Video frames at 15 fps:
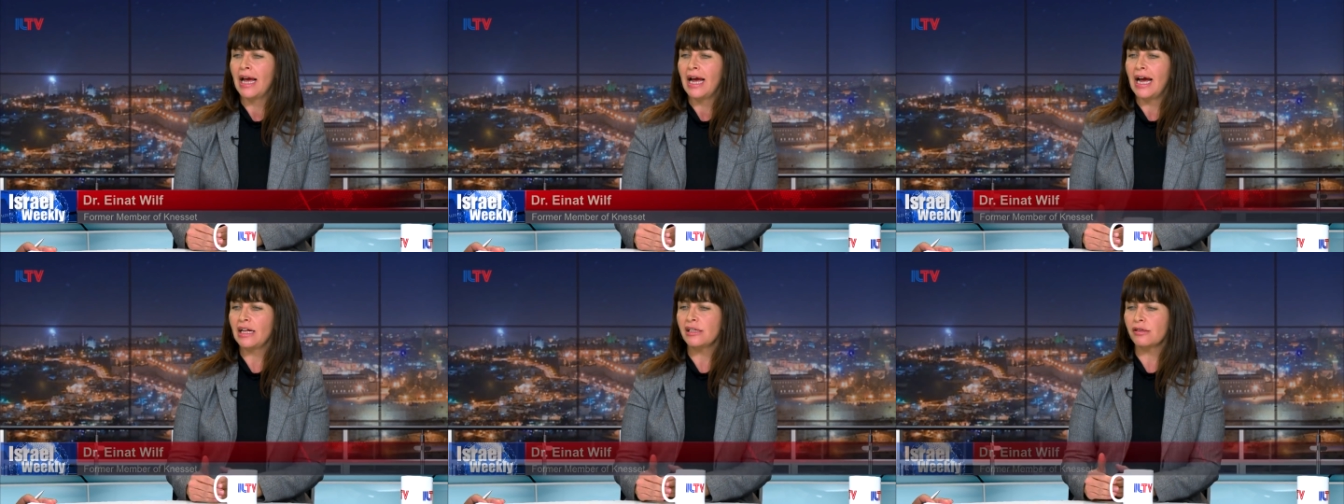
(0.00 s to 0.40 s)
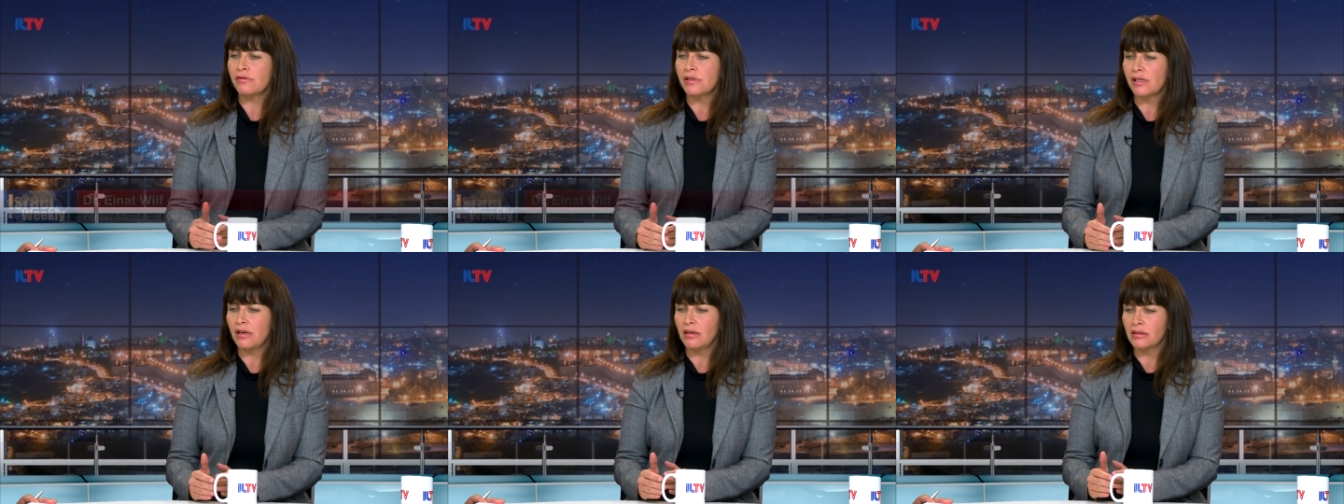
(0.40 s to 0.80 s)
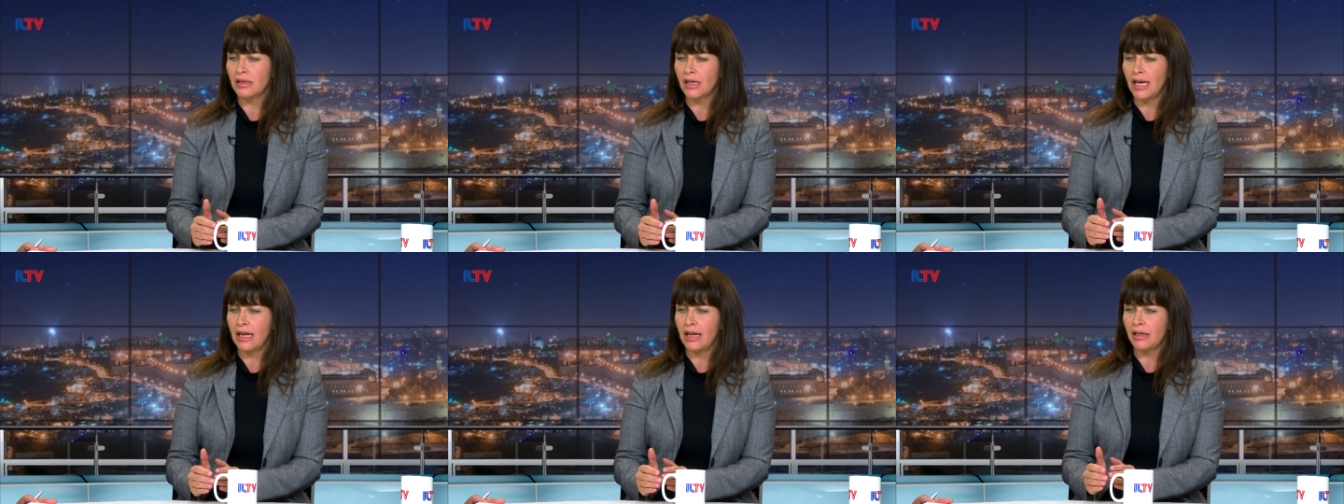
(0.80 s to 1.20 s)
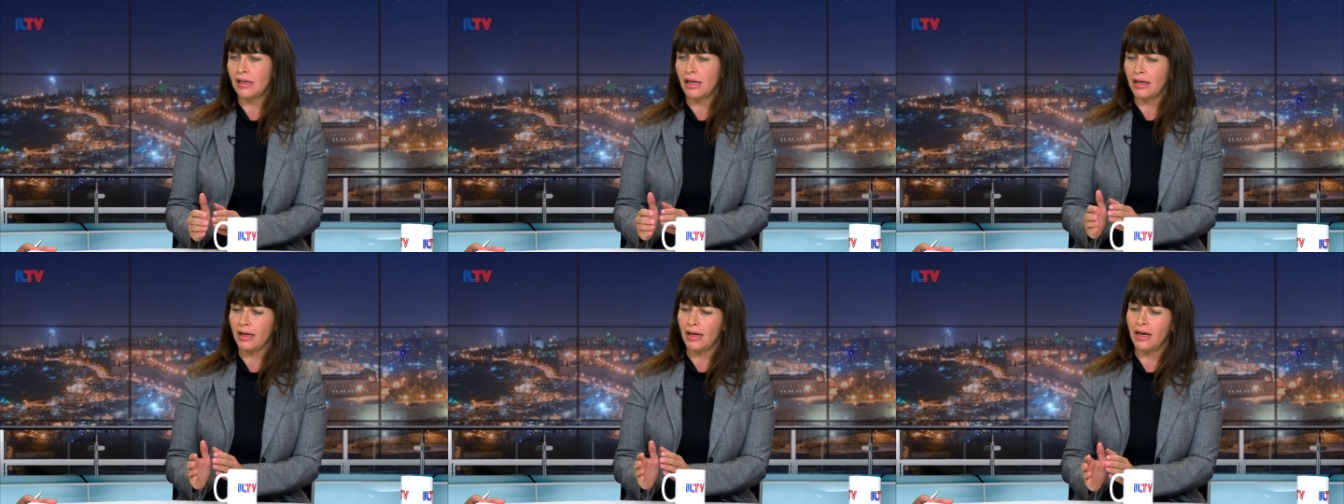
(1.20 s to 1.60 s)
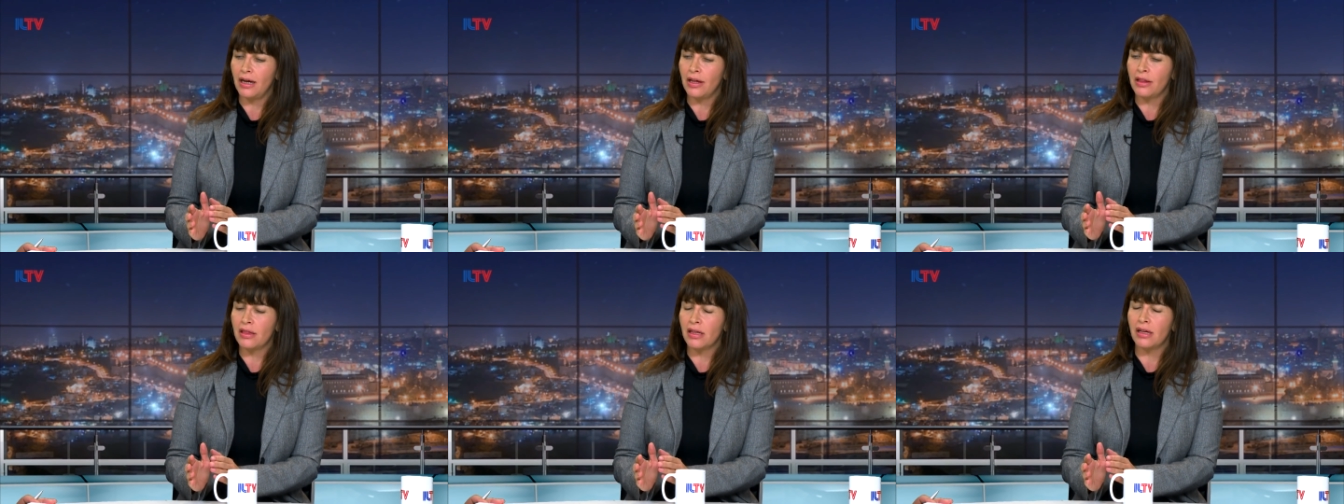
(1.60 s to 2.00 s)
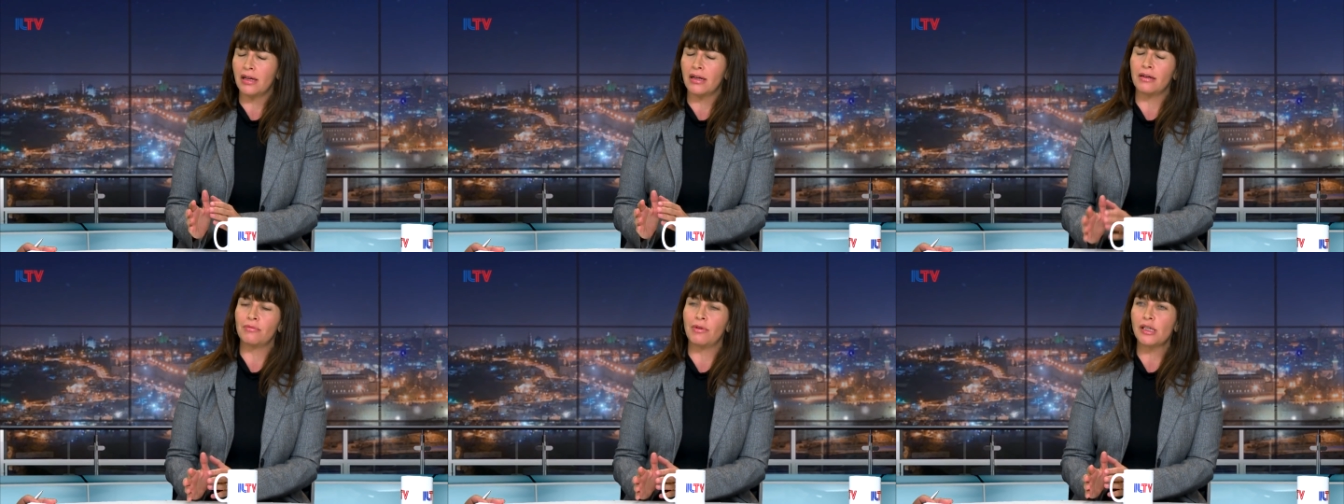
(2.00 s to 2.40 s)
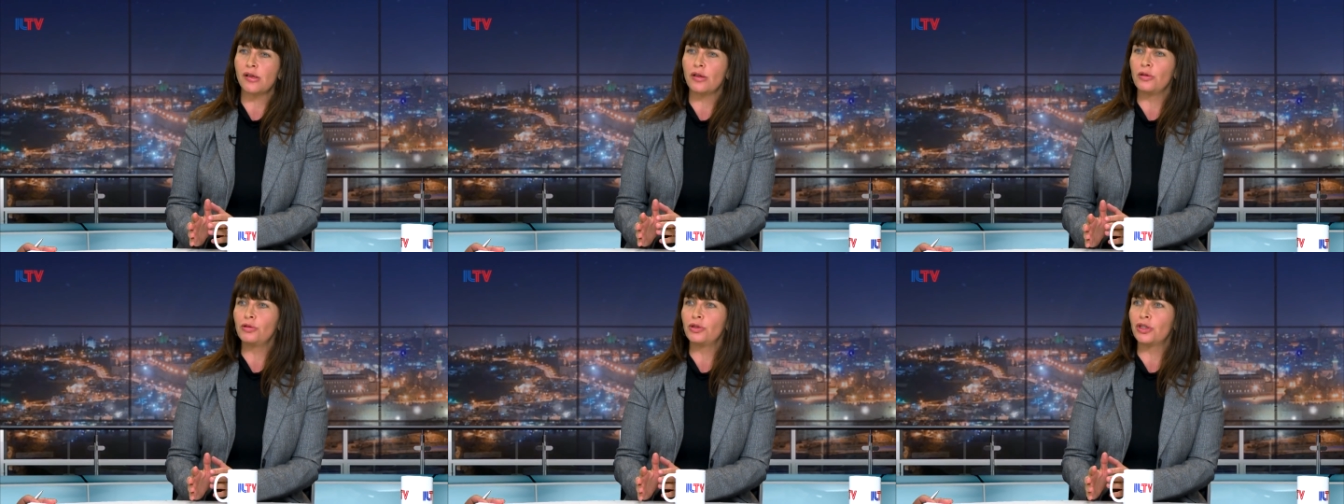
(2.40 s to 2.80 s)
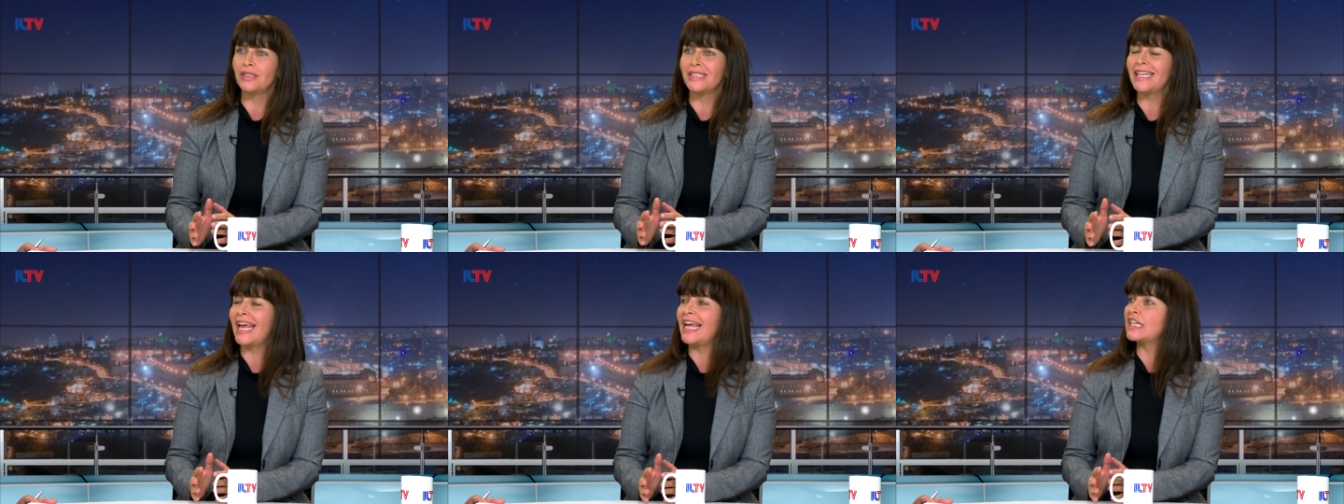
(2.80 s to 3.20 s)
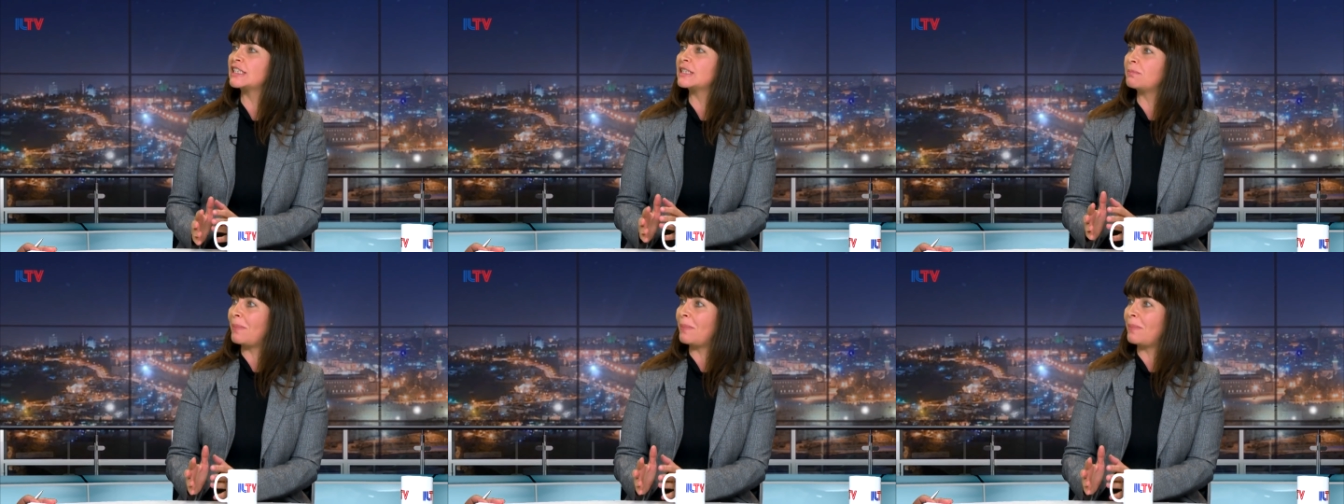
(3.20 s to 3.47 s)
As a result, the, uh, the resolution takes